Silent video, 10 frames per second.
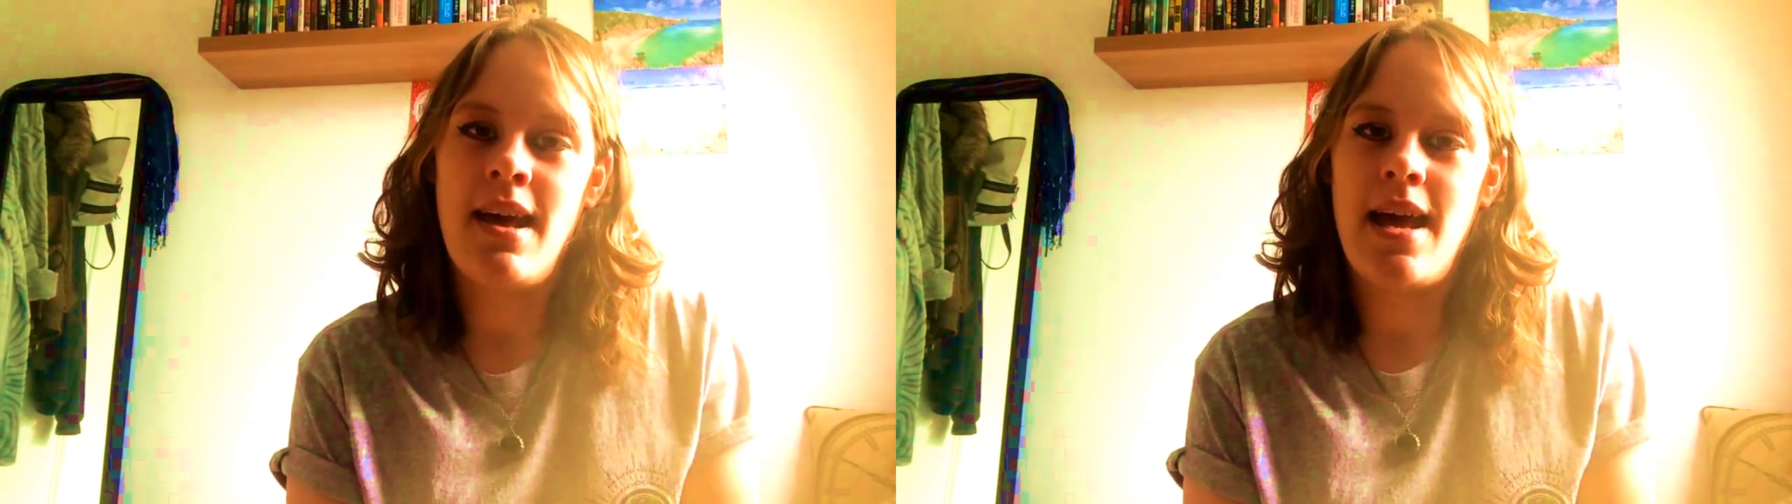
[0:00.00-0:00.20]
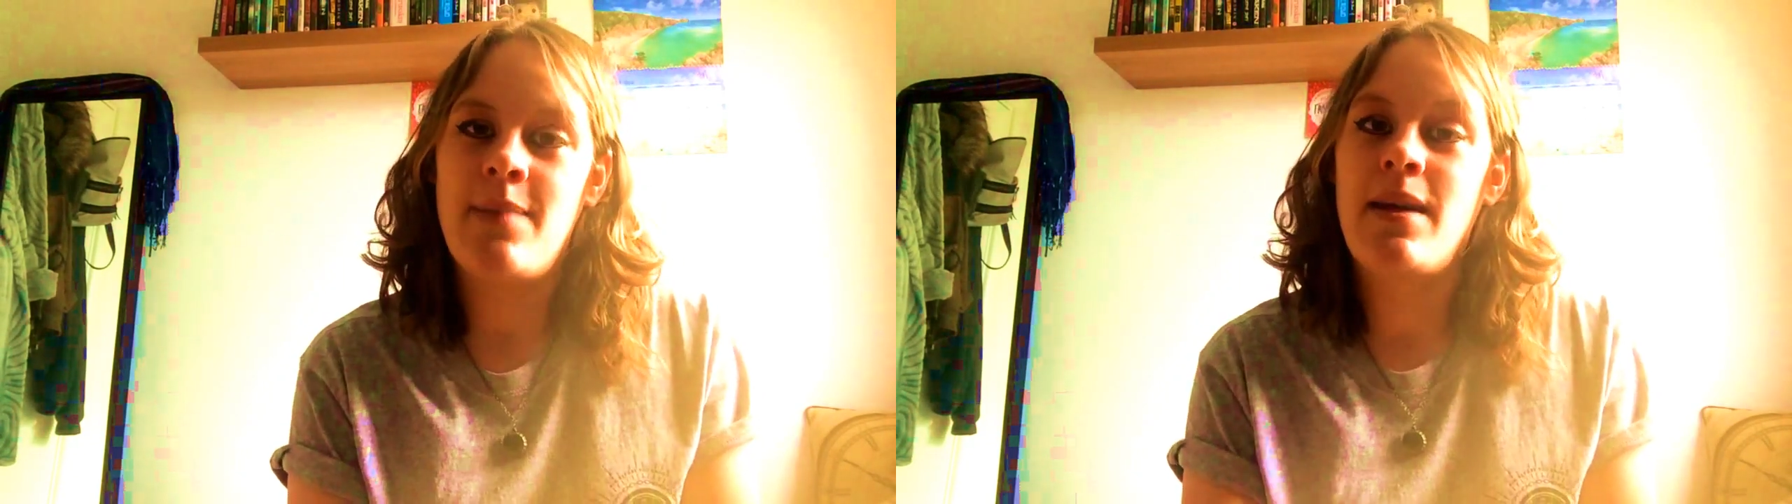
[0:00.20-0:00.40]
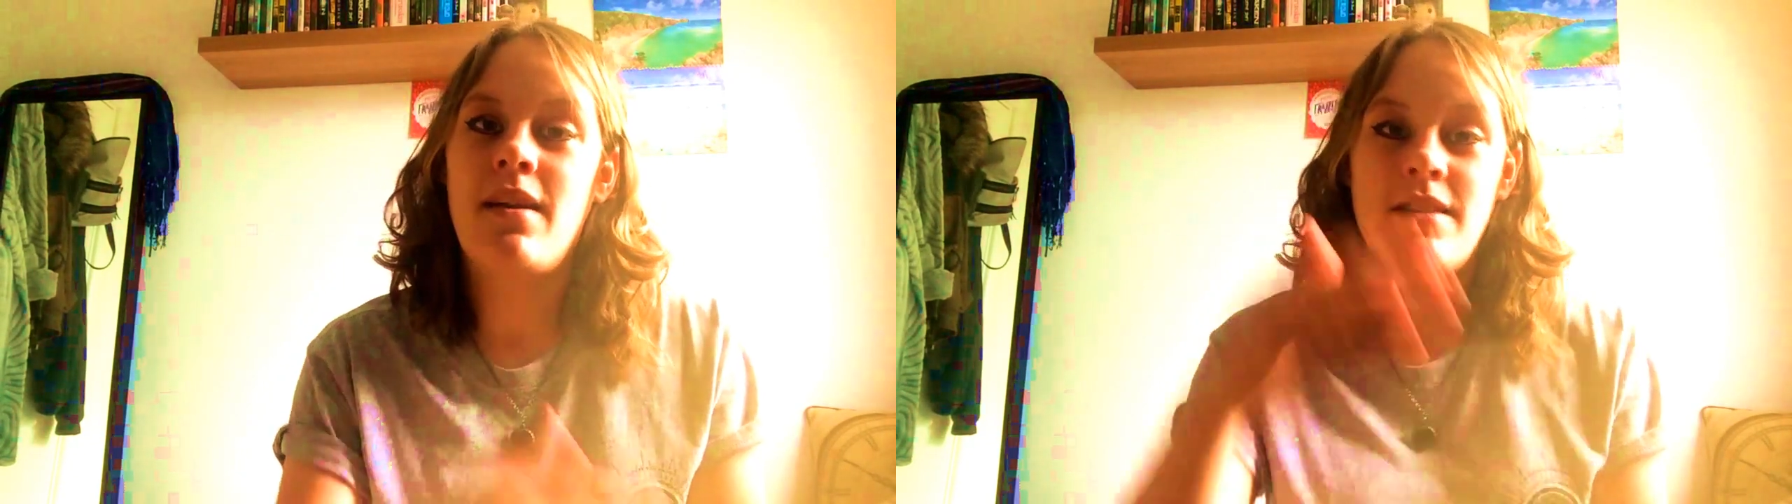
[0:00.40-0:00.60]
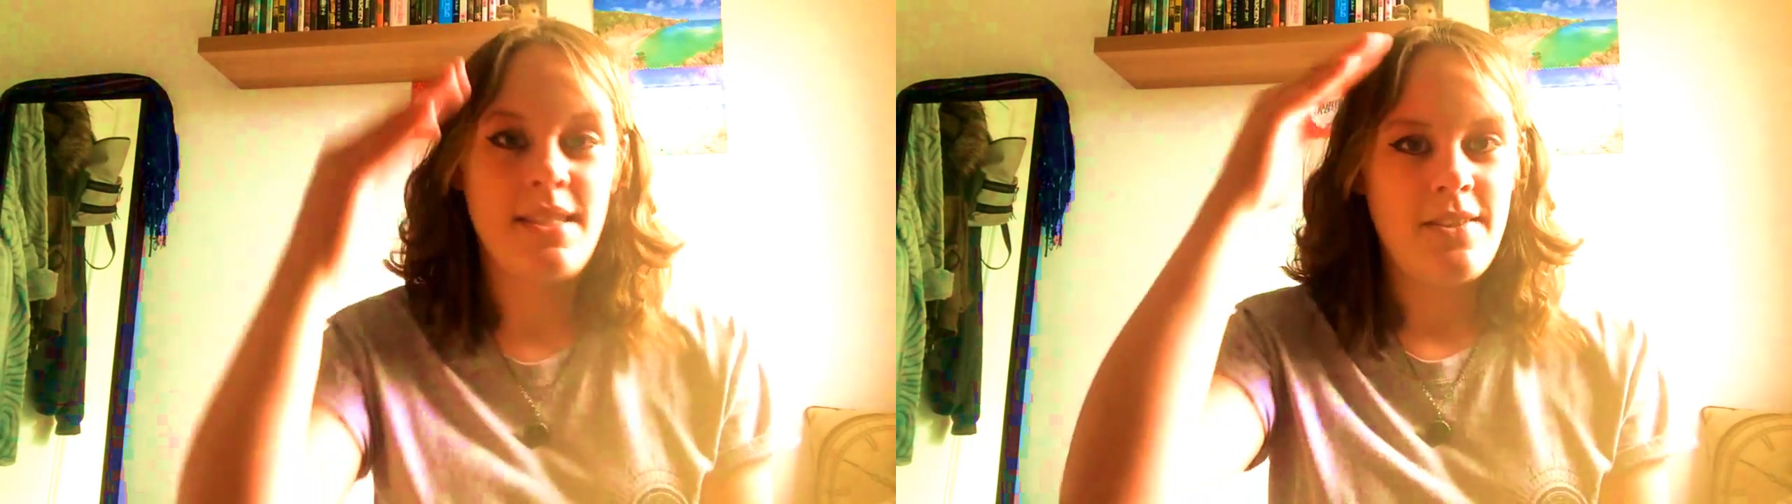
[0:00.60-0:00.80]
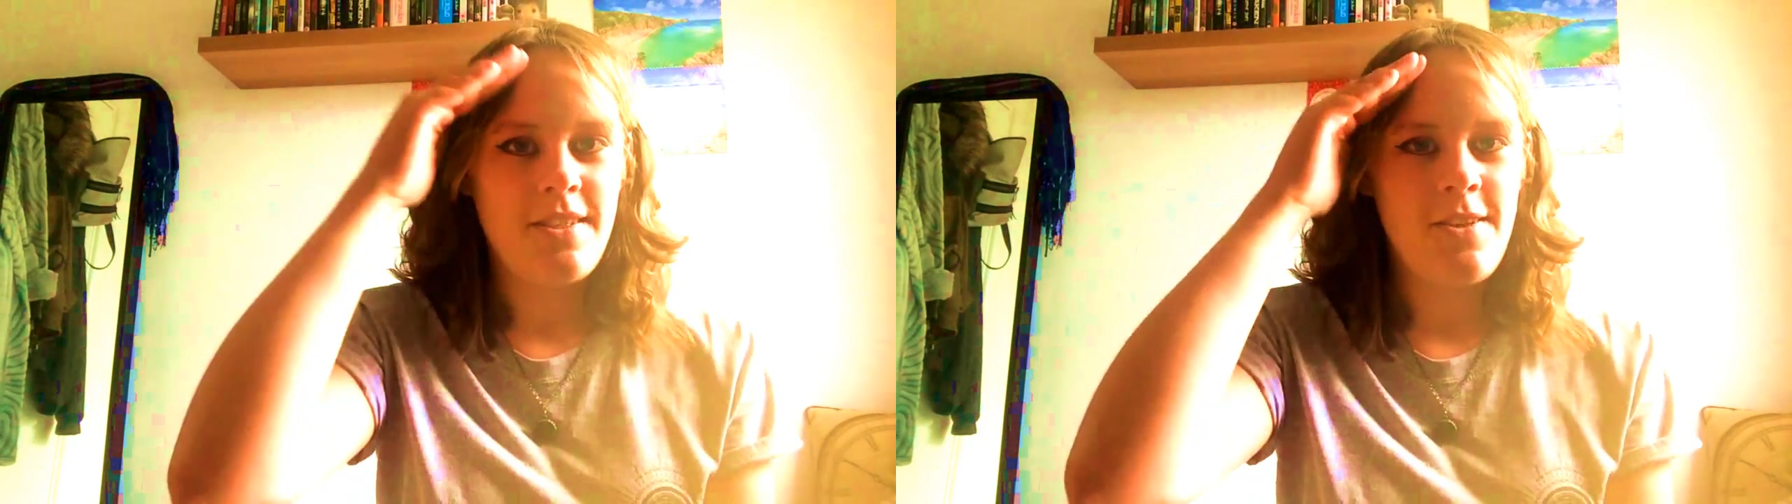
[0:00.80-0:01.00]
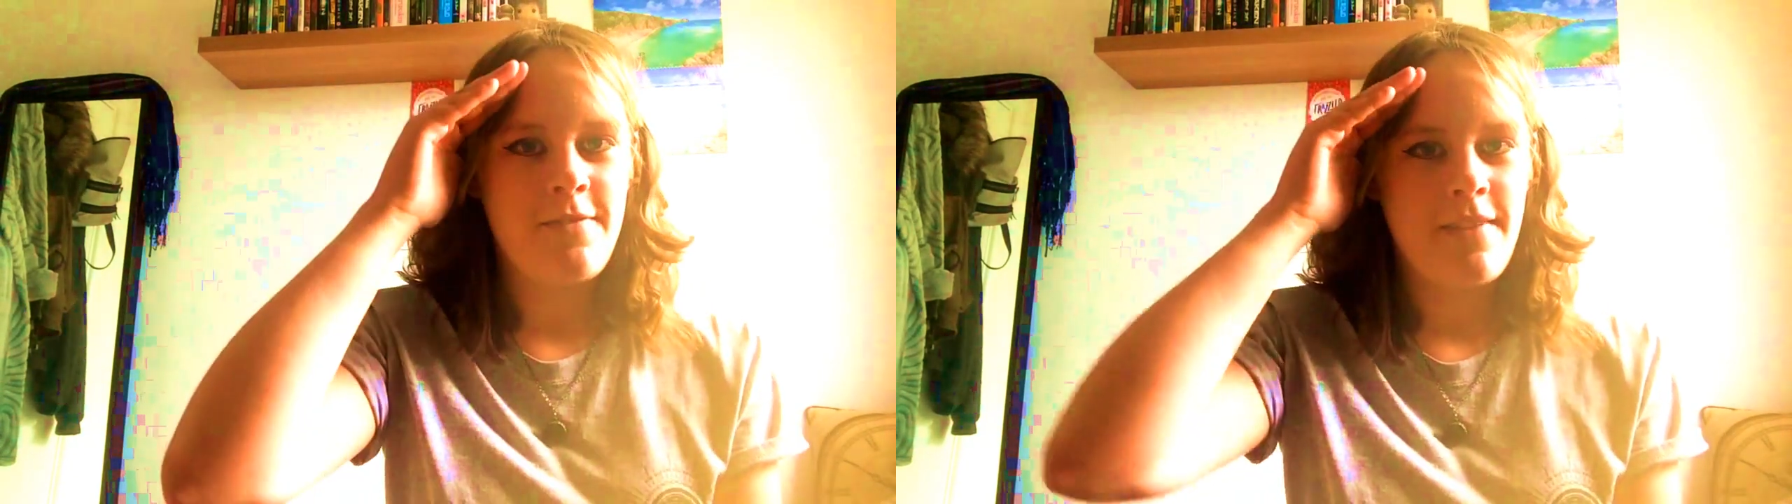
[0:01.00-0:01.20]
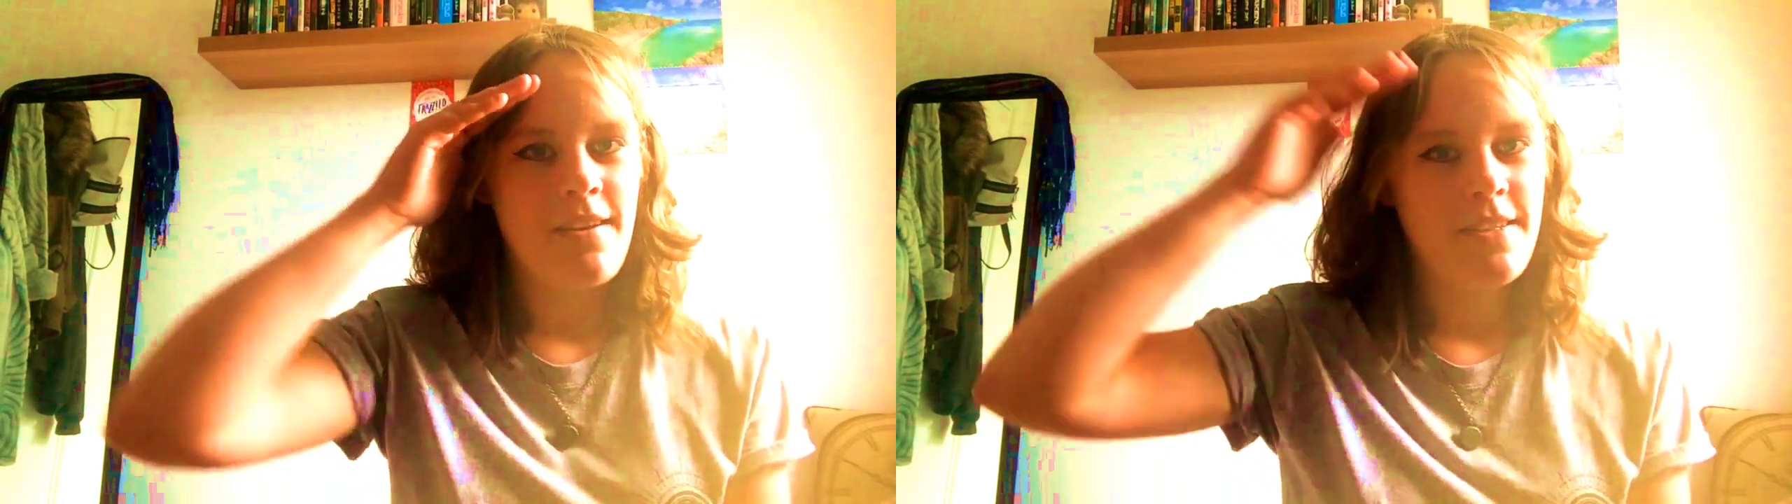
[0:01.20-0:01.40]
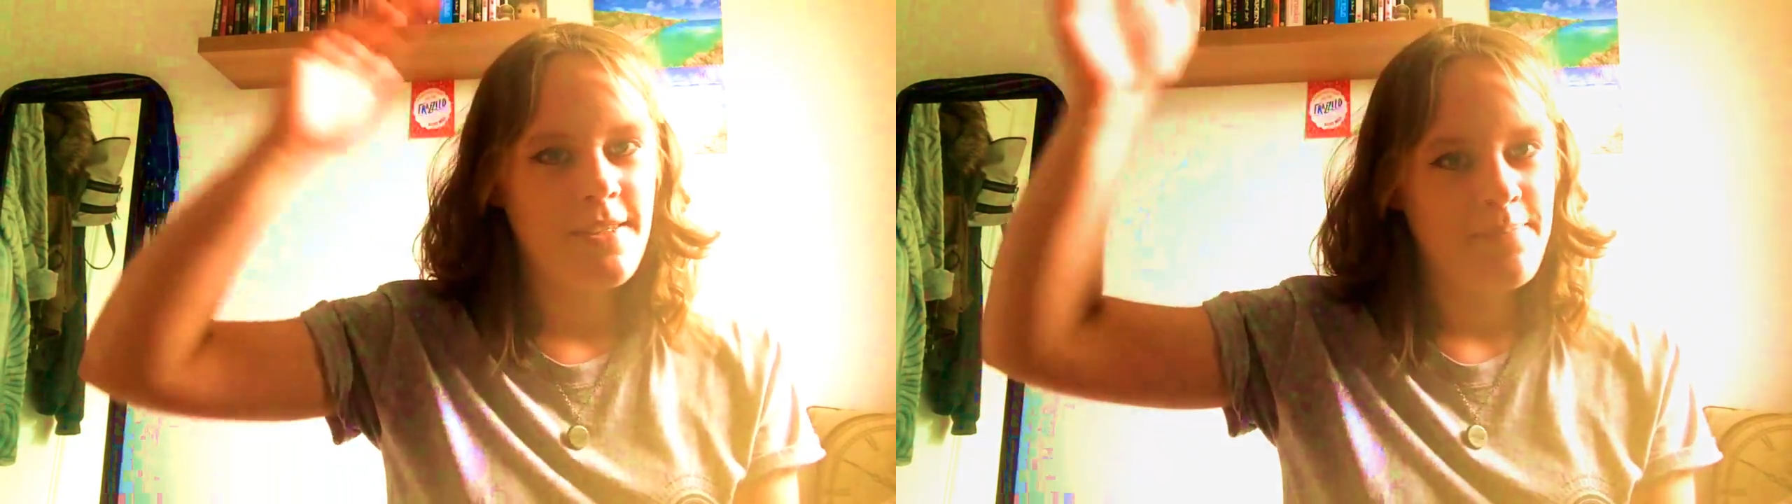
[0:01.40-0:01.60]
And I'll see you soon,
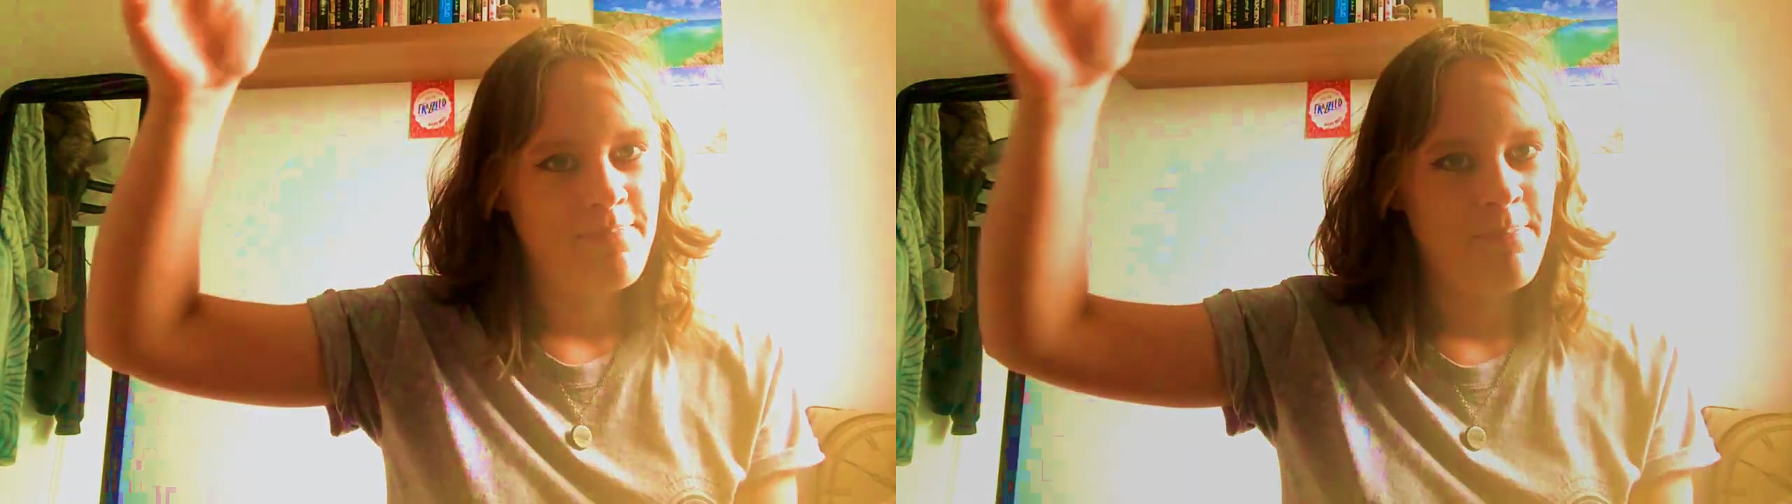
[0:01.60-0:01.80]
folks.